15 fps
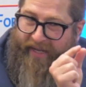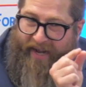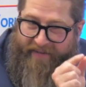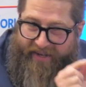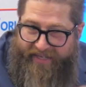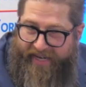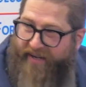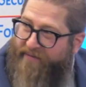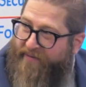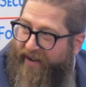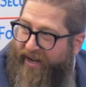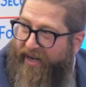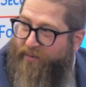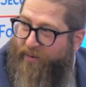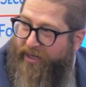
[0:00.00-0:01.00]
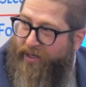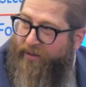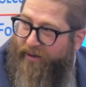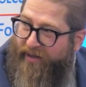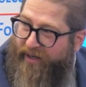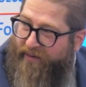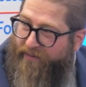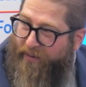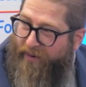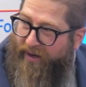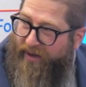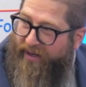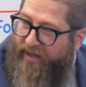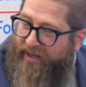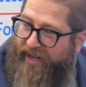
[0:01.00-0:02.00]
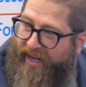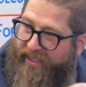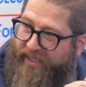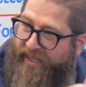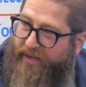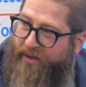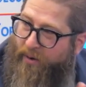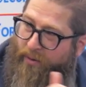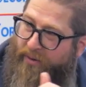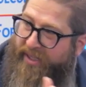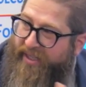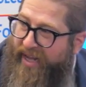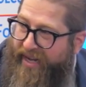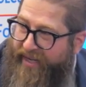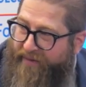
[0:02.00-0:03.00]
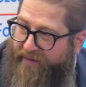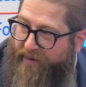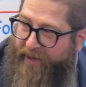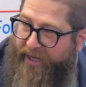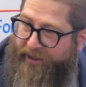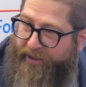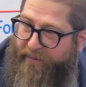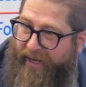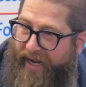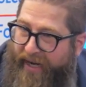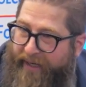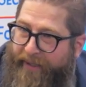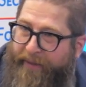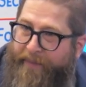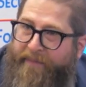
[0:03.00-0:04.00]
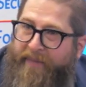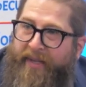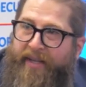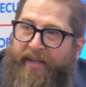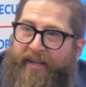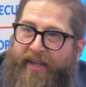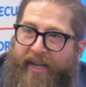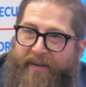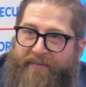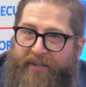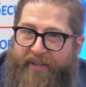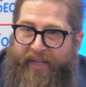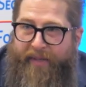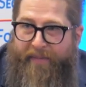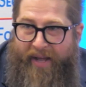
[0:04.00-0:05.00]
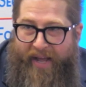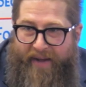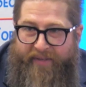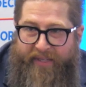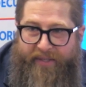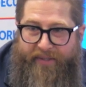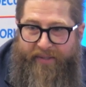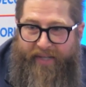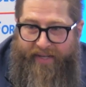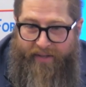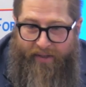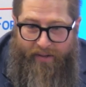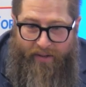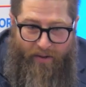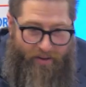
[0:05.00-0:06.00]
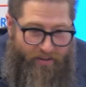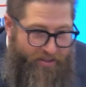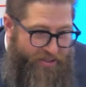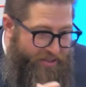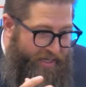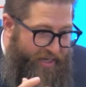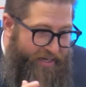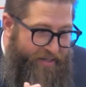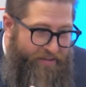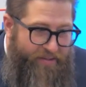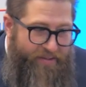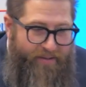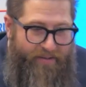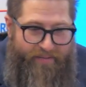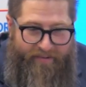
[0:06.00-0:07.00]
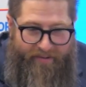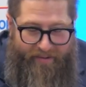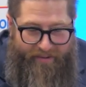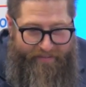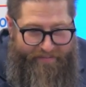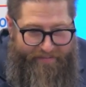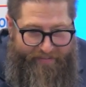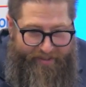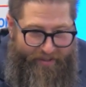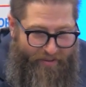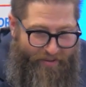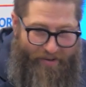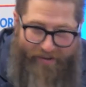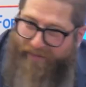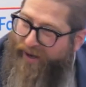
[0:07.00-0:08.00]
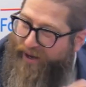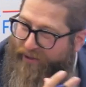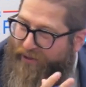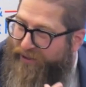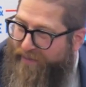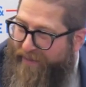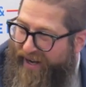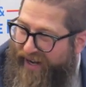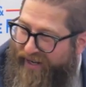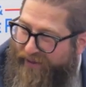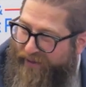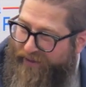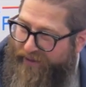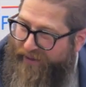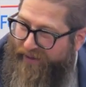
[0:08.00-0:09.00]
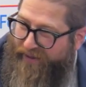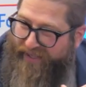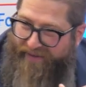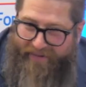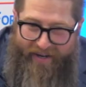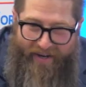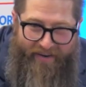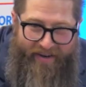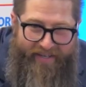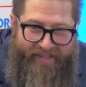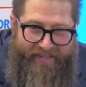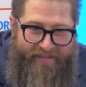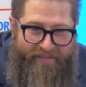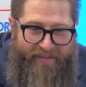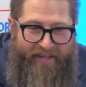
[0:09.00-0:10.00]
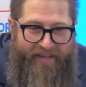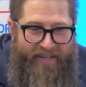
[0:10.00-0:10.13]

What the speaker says: I've identified what you're looking for and send only that information back. And if you think about having to do that in a large scale over, hundreds of miles or different areas of